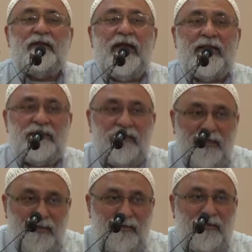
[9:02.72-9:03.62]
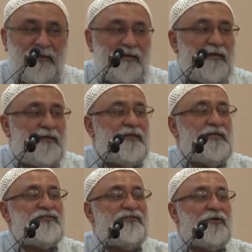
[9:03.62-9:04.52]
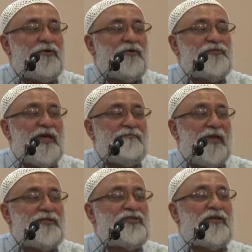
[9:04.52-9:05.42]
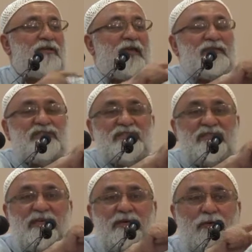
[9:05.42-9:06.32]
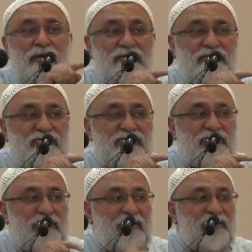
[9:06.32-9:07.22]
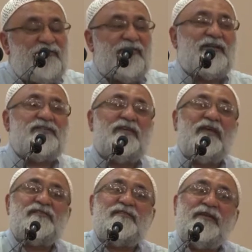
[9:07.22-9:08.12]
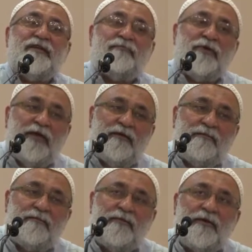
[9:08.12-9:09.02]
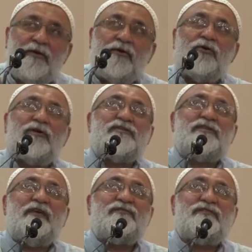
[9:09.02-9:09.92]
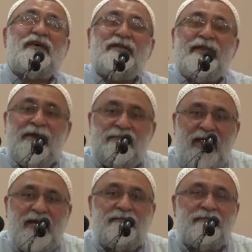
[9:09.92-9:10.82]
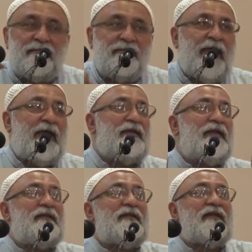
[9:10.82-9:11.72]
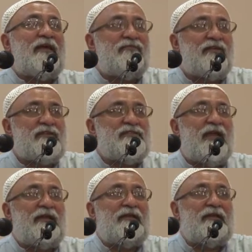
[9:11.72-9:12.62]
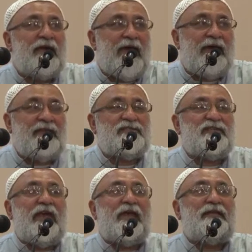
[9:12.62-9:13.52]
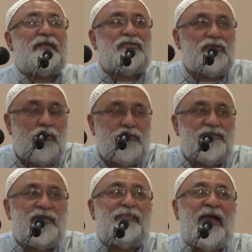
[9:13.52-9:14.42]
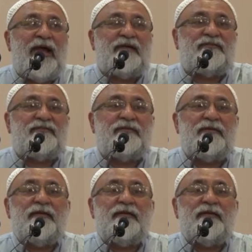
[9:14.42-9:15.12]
Lakini, these four groups are mentioned in sequence. First is the Nabi, who receives the Naba, and he delivers, and he guides, and he shows the path.